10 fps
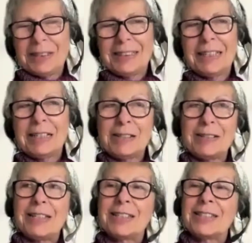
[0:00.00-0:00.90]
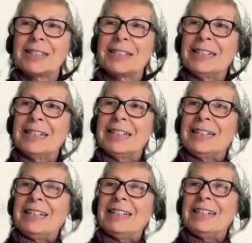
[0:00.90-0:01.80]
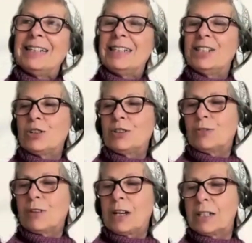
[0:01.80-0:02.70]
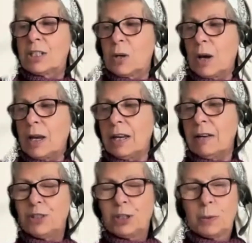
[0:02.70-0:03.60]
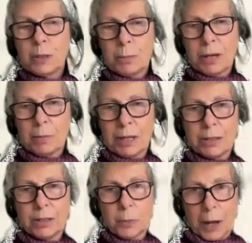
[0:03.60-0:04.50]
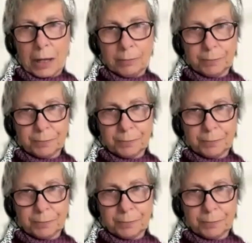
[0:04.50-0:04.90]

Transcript: Yeah, it is no fun. So I have two under my belt as well.